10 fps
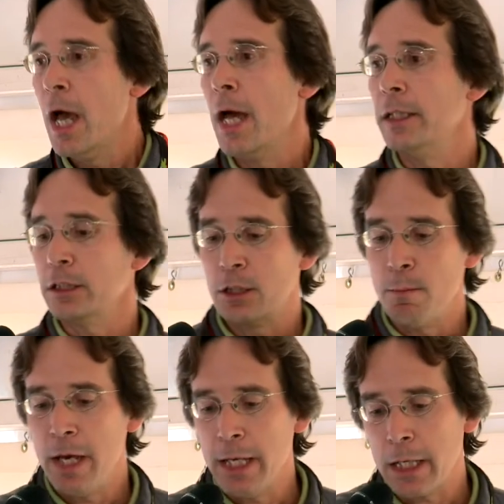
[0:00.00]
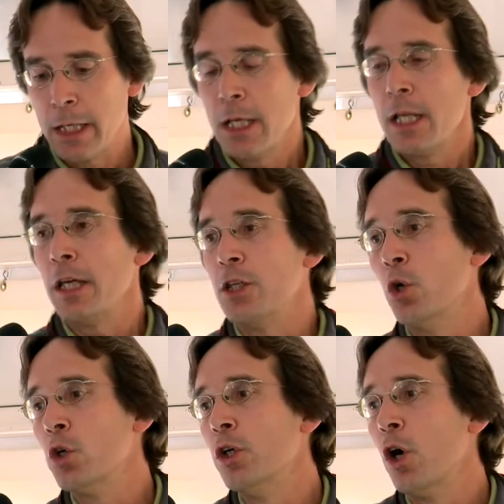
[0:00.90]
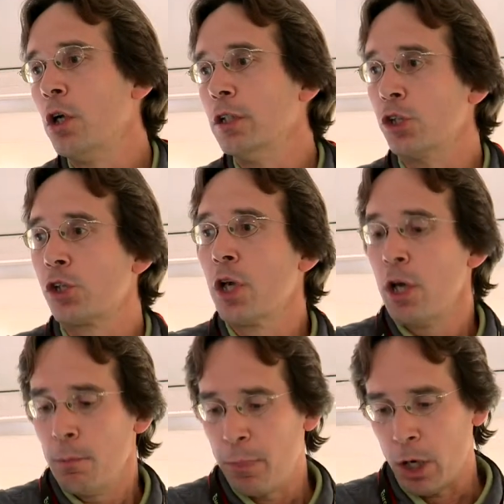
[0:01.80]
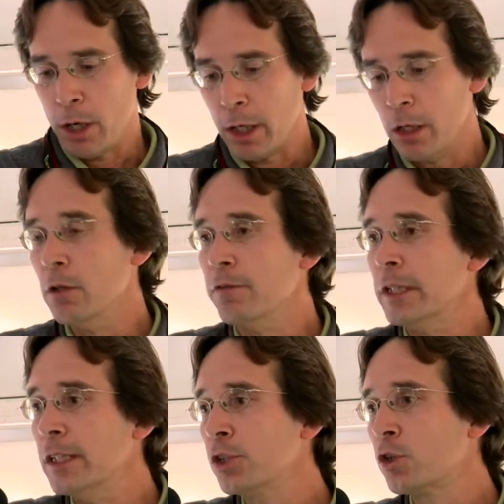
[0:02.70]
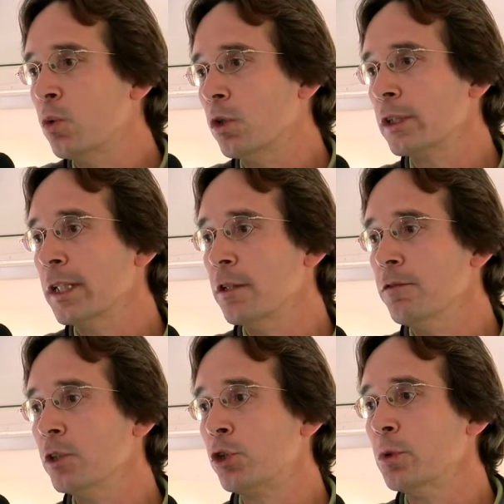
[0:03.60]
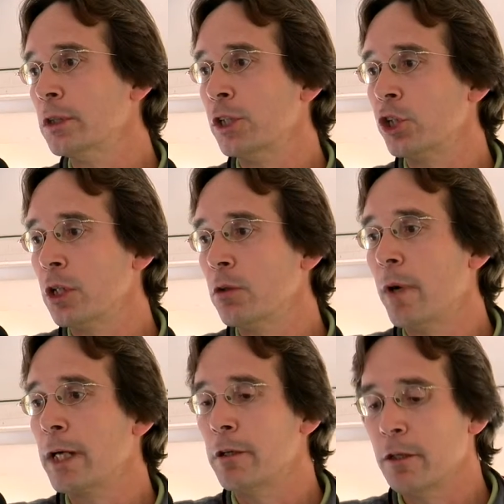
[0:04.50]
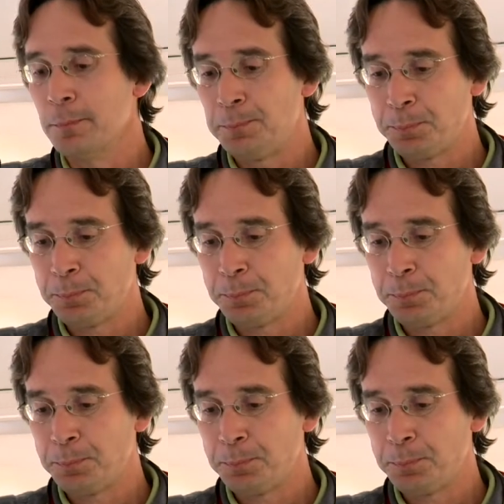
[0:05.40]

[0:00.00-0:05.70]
and to make your knowledge part of the discourse and the visual digital record.